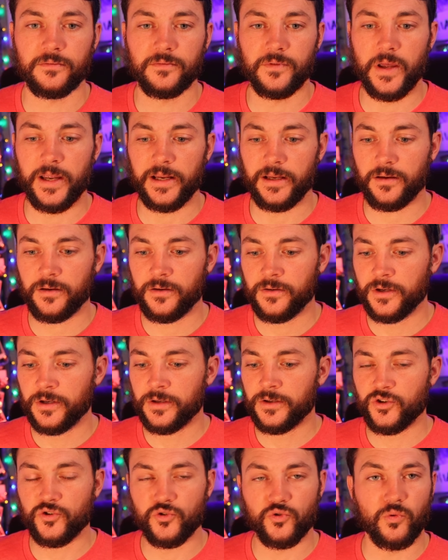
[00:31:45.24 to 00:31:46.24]
like
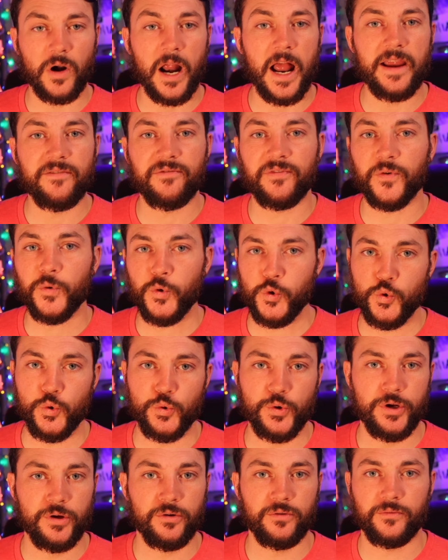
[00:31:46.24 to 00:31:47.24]
dry
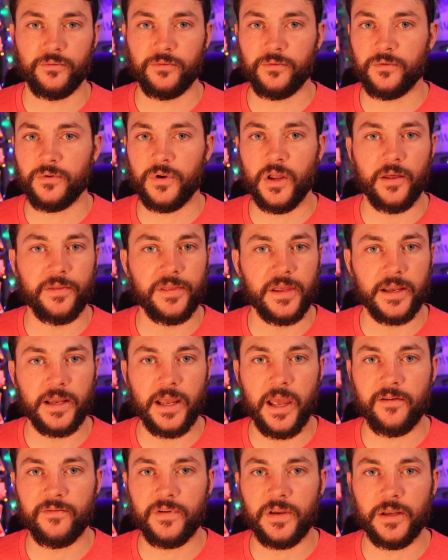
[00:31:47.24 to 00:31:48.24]
food, nothing
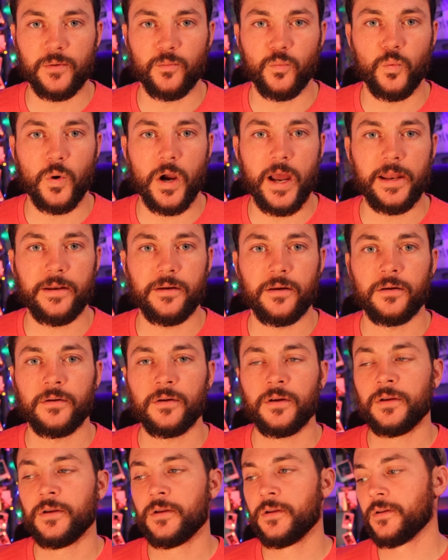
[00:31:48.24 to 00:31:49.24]
heavy and wet
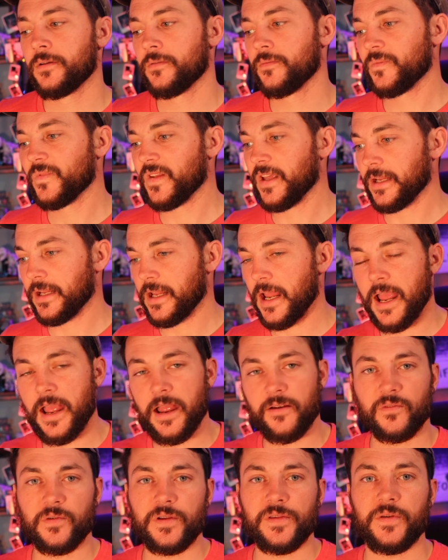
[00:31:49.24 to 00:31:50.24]
like
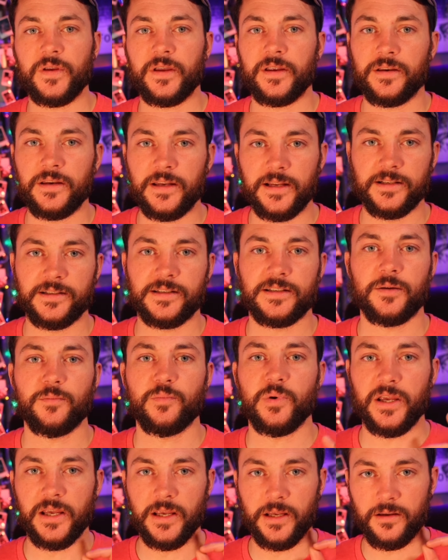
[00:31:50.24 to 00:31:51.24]
everything needs to
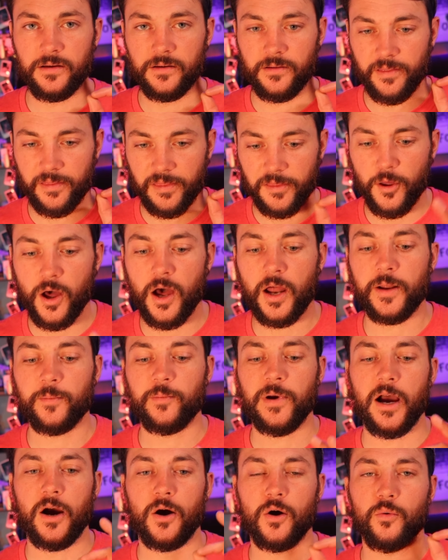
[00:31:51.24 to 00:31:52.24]
be thought
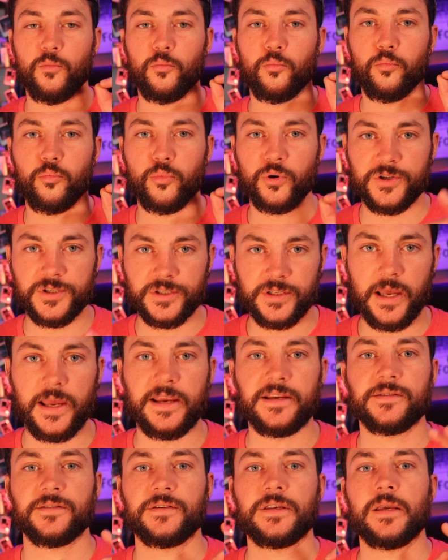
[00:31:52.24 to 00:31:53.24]
about
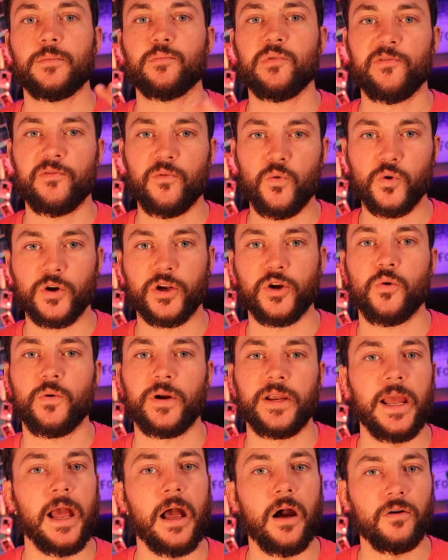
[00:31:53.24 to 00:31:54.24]
precisely before
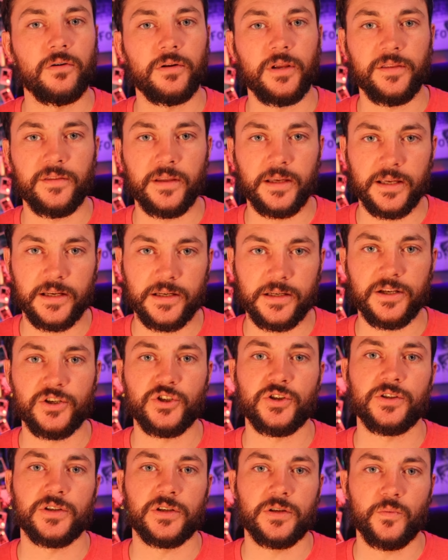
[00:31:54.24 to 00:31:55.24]
going out in the
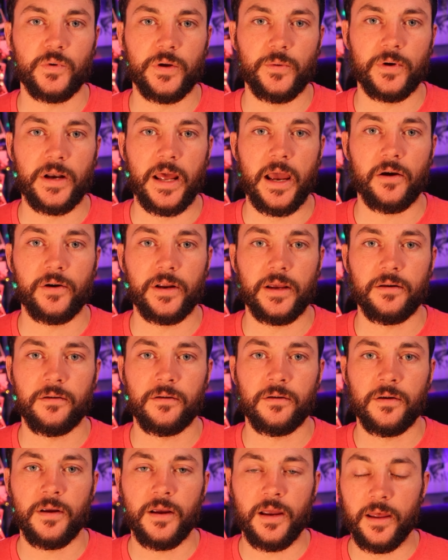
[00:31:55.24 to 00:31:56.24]
conditions that we went out in.
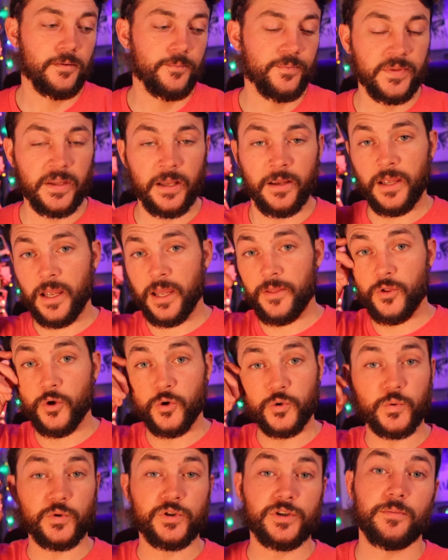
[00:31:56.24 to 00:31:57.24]
And
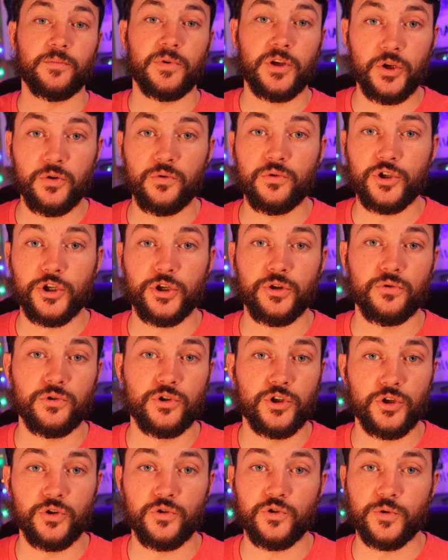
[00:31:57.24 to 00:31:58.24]
those are some huge,
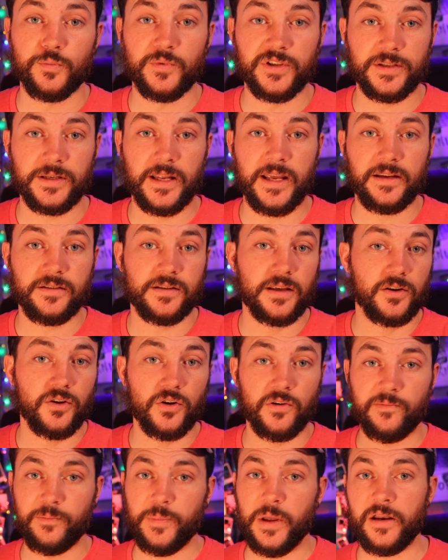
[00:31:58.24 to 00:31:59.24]
huge, huge mistakes that
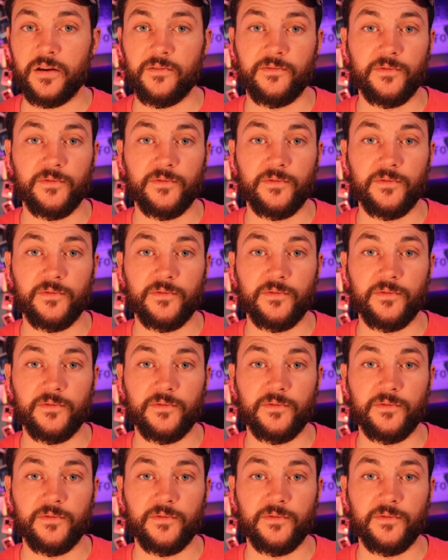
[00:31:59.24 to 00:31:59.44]
could have been